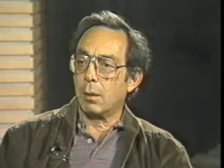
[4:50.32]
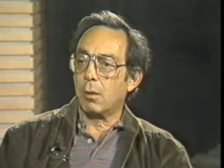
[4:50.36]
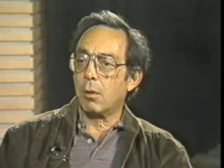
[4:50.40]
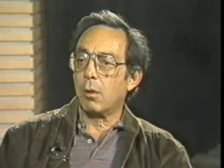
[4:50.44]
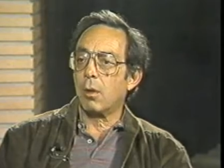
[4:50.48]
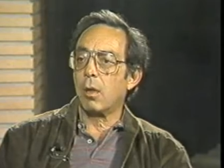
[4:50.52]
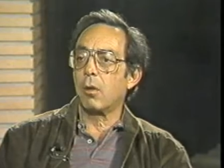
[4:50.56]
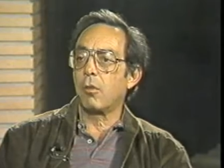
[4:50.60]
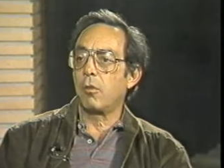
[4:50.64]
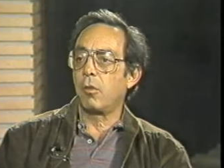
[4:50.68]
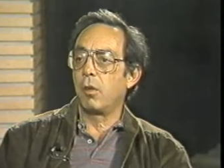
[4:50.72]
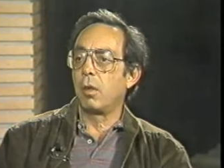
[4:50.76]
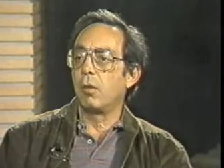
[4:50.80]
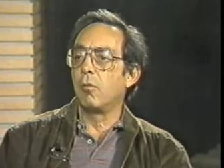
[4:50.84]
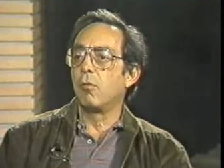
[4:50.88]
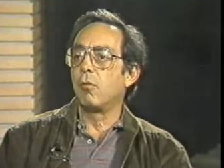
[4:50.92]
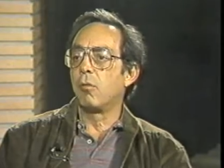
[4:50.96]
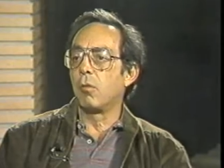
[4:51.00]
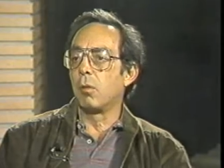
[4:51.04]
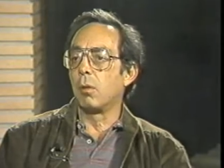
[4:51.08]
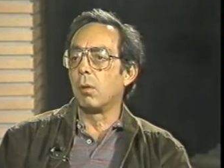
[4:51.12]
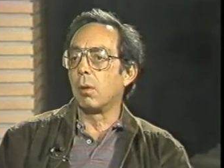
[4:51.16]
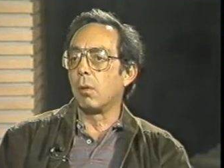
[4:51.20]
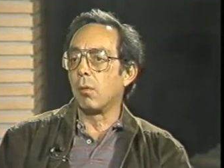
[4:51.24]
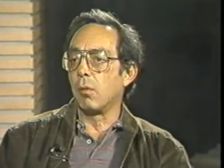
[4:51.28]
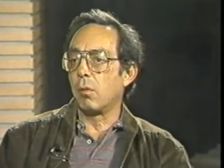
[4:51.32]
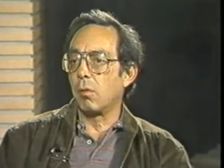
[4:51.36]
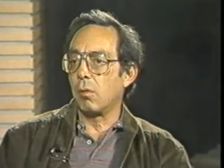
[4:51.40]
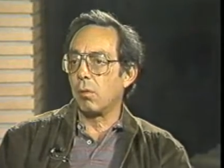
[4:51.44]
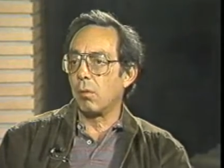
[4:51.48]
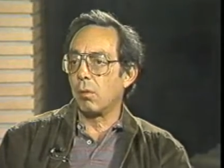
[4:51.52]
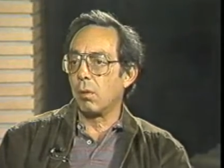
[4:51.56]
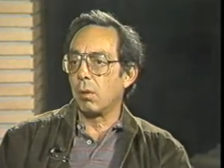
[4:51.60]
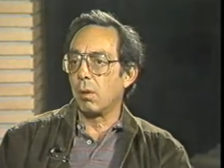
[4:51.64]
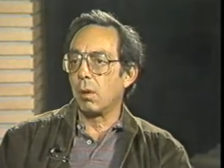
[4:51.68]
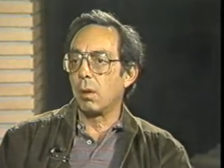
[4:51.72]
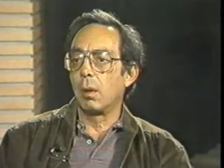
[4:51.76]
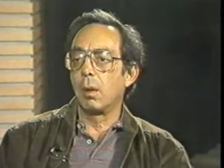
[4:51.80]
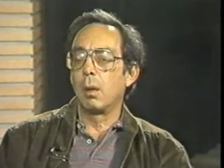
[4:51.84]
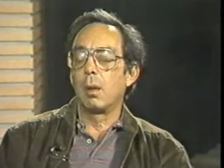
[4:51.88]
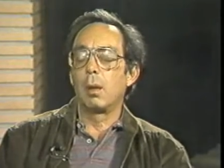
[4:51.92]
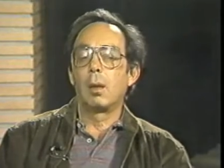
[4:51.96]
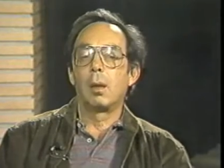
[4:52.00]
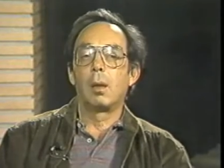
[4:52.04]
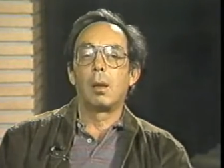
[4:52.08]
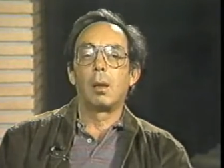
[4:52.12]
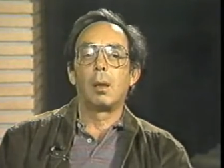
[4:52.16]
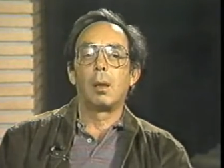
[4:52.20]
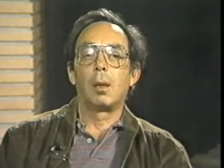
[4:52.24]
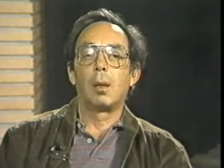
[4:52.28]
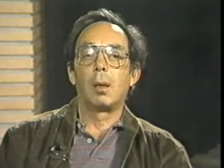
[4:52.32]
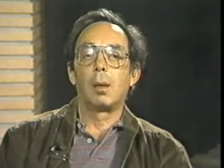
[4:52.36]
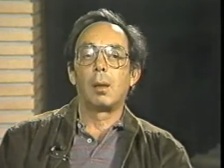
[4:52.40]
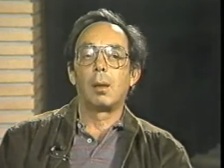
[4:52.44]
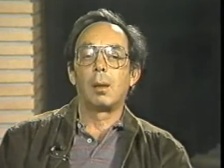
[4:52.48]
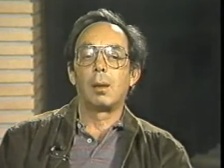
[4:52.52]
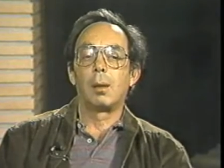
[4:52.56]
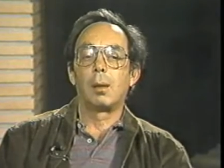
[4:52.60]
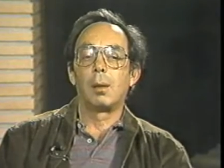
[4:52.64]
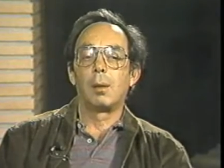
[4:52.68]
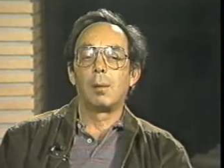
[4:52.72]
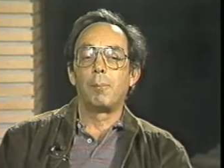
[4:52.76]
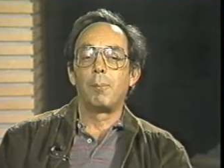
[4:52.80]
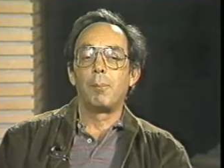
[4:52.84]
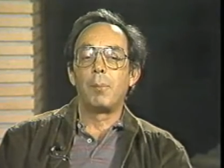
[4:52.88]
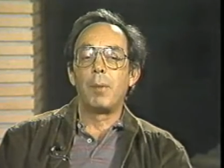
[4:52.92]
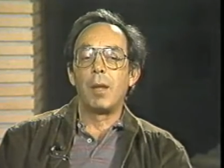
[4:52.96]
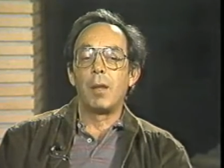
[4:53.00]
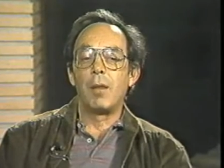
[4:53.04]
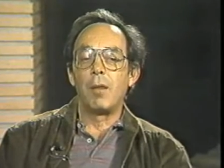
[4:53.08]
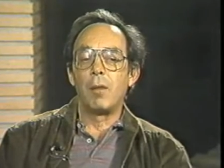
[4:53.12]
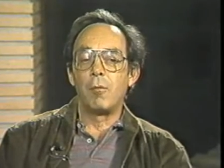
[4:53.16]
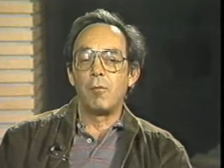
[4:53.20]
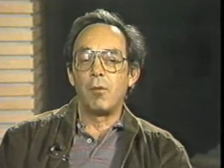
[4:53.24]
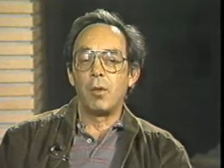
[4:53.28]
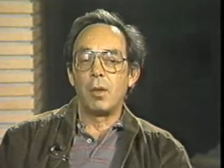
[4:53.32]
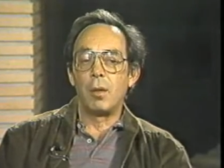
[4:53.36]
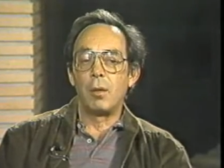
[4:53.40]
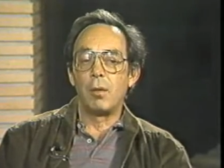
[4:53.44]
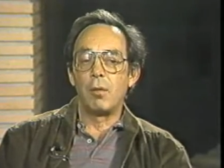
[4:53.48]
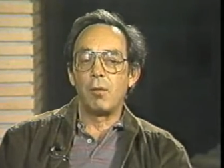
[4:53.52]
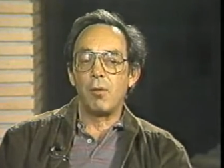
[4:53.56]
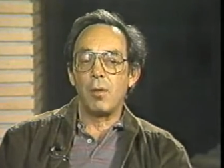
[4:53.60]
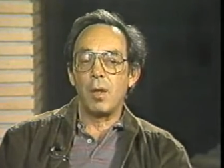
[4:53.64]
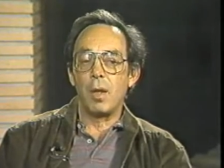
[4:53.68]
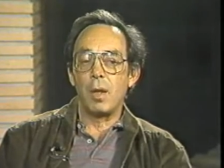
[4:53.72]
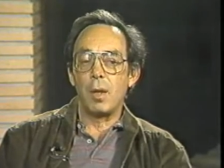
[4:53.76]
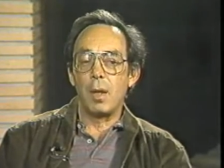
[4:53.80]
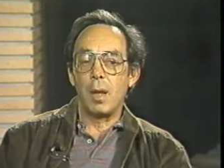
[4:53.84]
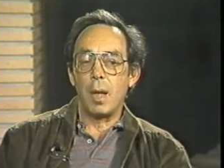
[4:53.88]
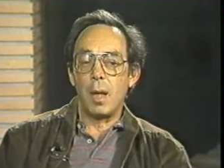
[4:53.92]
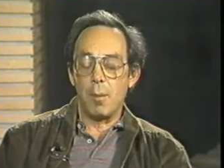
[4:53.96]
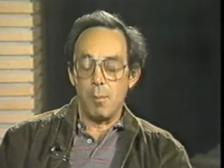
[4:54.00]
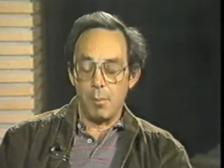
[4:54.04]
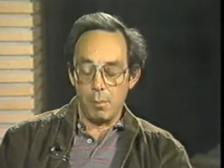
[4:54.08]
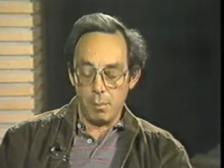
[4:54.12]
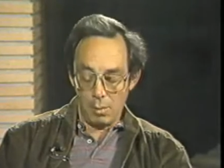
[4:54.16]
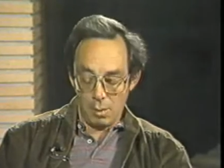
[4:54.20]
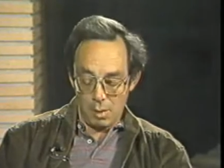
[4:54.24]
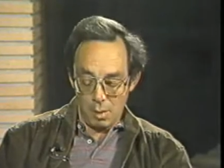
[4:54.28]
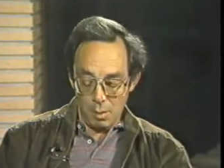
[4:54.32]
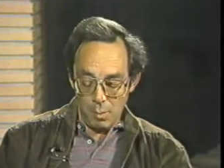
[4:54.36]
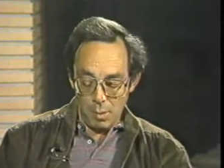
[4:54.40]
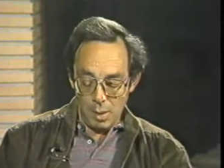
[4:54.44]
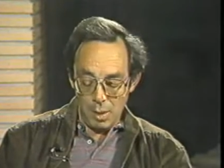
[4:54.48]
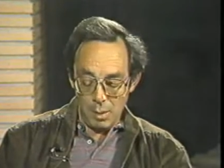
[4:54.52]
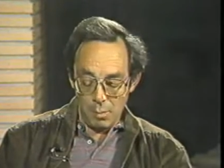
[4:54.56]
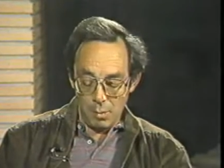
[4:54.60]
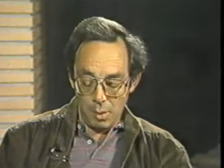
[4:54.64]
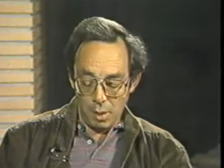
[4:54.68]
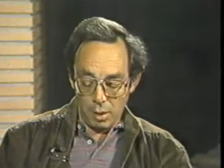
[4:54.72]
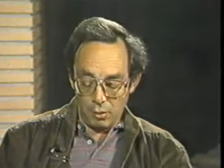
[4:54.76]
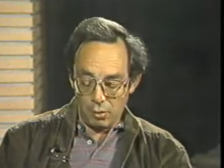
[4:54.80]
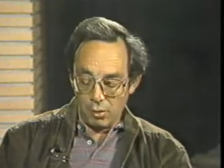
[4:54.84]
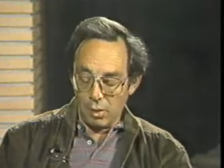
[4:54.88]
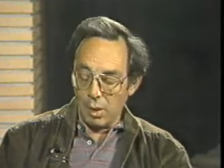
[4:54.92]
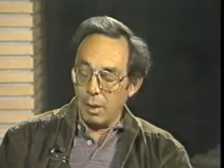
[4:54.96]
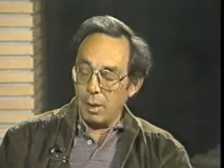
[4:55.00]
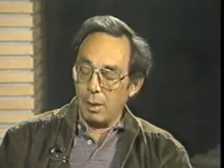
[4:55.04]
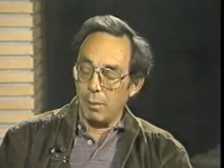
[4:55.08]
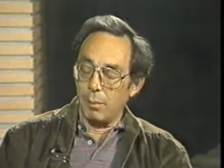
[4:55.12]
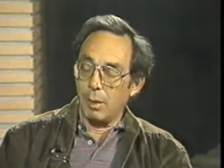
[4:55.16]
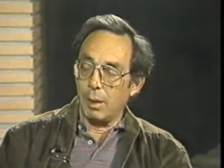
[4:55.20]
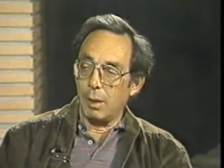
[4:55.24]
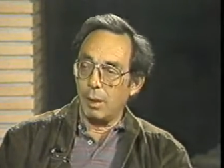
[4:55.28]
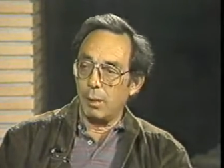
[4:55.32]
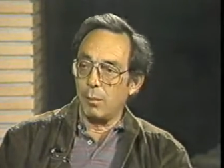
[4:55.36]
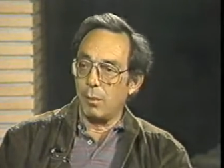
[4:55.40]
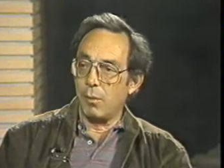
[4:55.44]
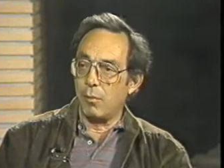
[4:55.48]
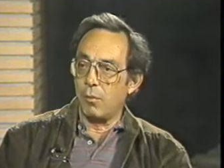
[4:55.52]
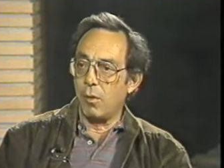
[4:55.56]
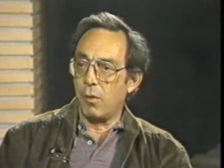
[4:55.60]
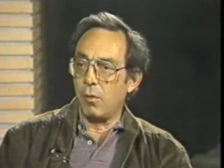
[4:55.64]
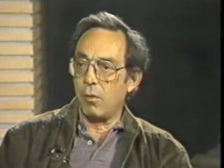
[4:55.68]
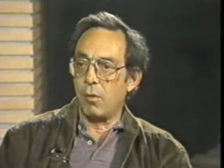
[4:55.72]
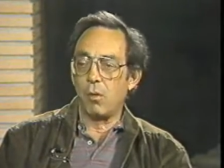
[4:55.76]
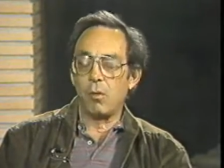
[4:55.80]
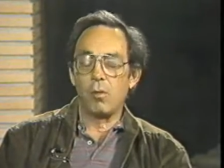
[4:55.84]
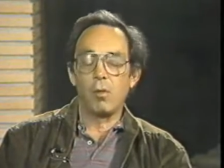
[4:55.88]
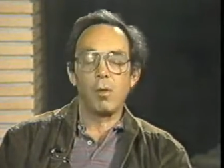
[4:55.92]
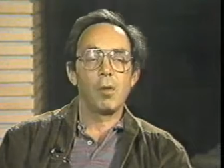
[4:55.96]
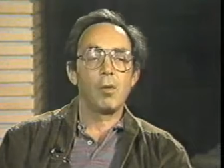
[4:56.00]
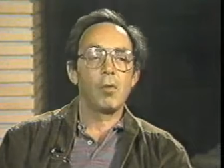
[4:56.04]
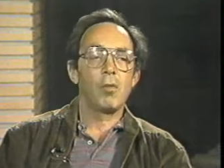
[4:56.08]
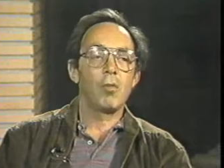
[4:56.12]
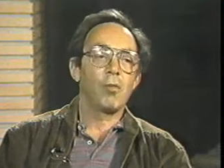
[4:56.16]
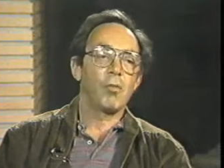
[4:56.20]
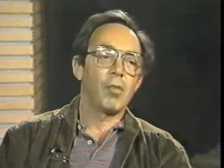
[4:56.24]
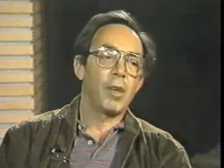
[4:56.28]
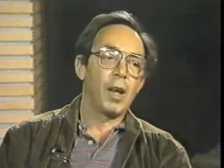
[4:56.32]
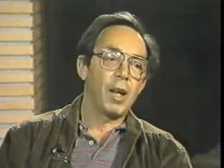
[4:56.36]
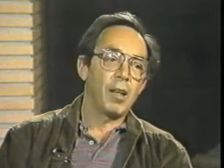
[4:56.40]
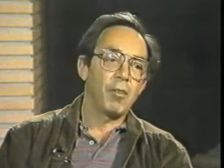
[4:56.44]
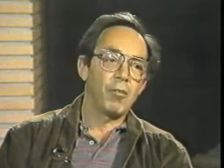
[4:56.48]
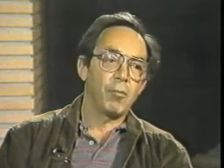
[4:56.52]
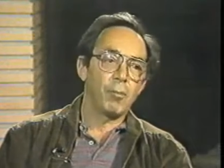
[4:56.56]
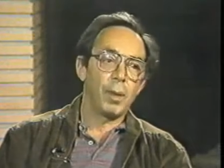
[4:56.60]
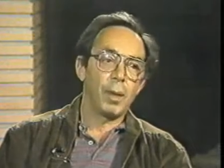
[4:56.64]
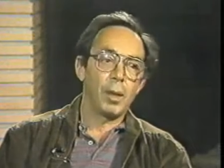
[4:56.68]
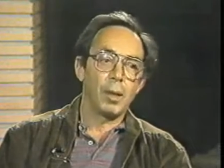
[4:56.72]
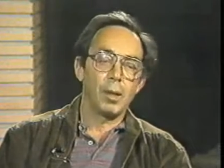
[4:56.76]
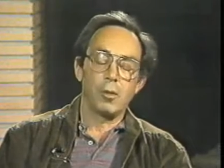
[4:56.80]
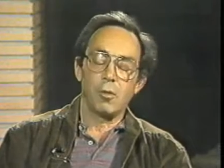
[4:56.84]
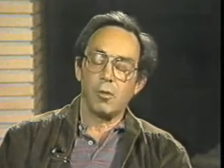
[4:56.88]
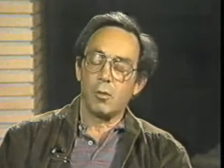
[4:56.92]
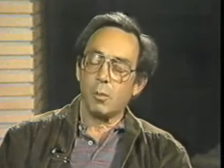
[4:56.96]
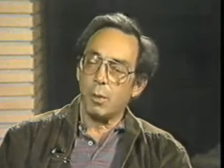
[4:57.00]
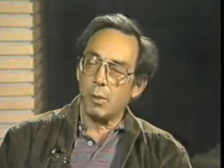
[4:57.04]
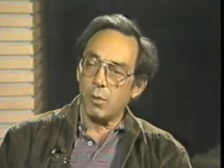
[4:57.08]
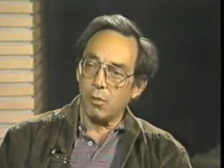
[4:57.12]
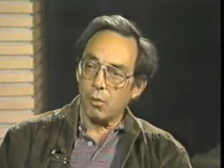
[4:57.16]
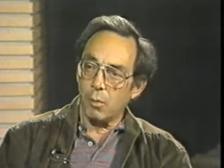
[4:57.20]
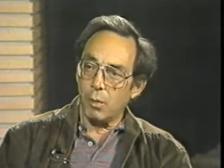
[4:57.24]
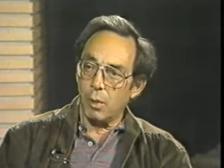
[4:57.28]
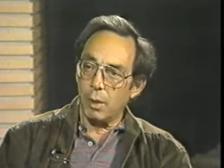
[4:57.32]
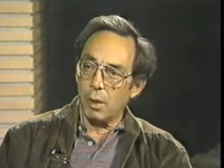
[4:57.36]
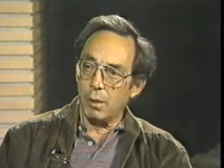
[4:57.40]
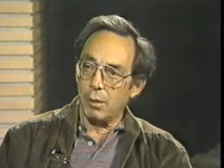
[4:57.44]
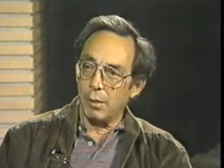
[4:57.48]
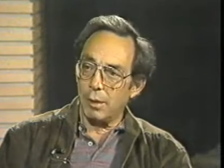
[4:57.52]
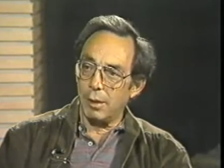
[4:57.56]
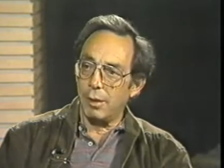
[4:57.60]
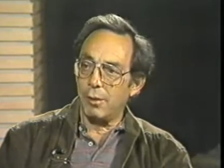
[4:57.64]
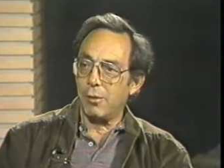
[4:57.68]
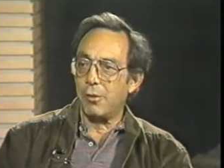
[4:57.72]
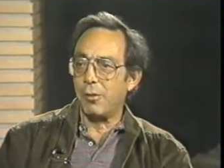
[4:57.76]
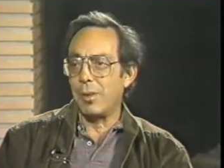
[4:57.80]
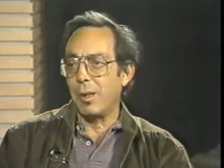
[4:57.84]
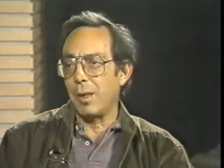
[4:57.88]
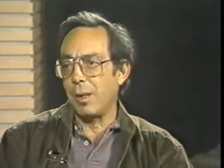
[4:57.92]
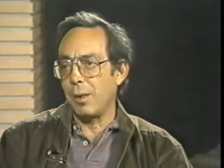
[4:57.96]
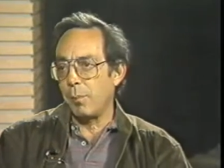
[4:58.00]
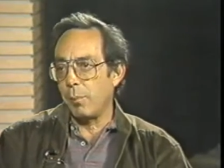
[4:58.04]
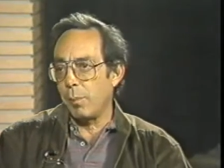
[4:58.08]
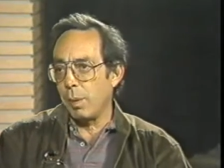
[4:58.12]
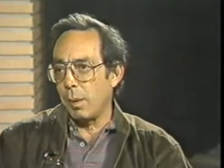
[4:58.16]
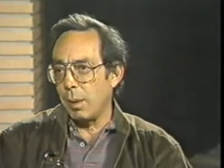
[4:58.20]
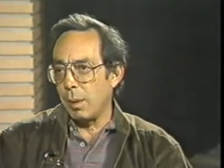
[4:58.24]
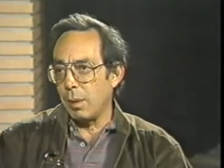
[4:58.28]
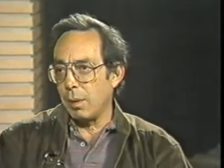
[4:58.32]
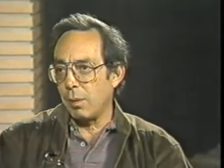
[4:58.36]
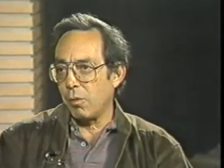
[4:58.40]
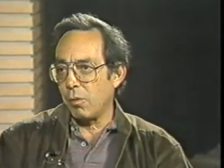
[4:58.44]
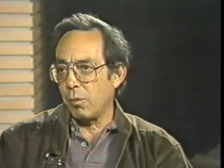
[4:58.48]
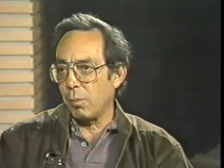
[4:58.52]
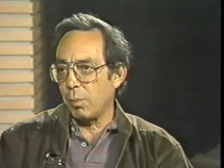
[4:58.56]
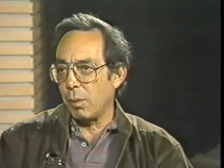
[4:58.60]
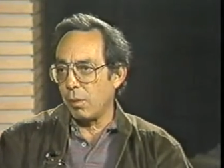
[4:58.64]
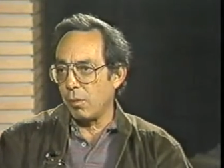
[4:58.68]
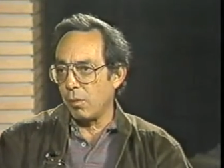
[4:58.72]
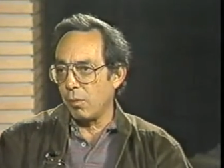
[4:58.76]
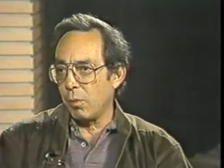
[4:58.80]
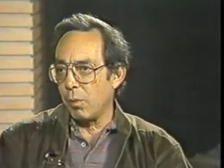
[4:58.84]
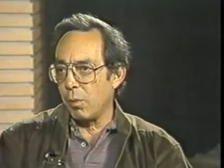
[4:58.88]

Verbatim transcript: crushing force uh, the figures tend not to mean much to anybody but physicists. Five pounds per square inch, ten pounds per